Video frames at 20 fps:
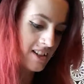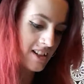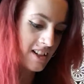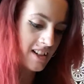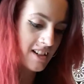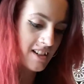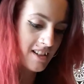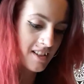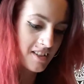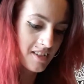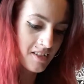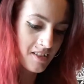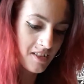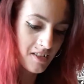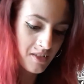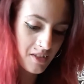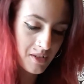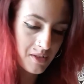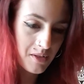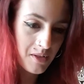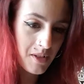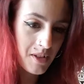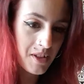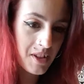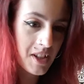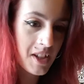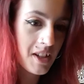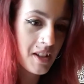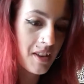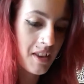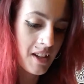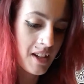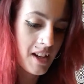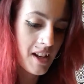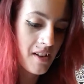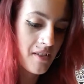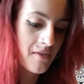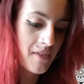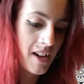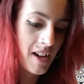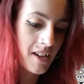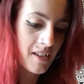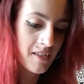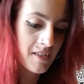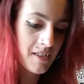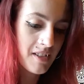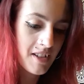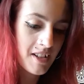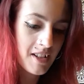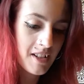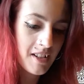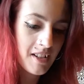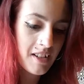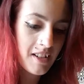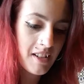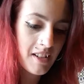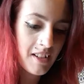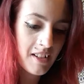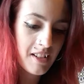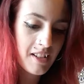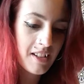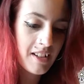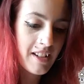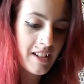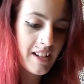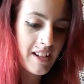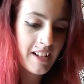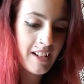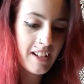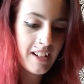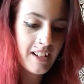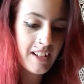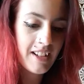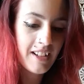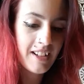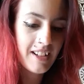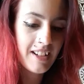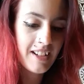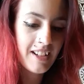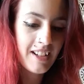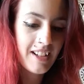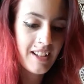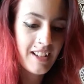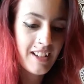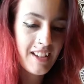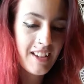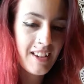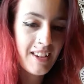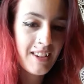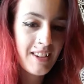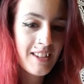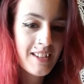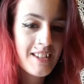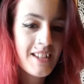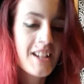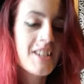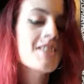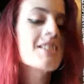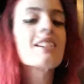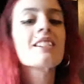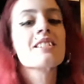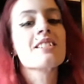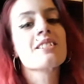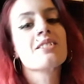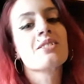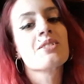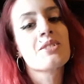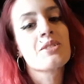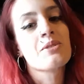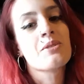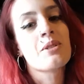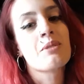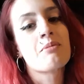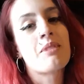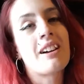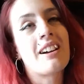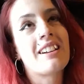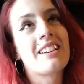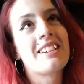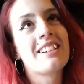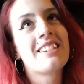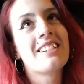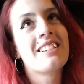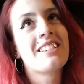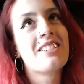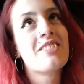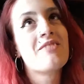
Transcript: another little thing that I found, and this actually has a little story behind it,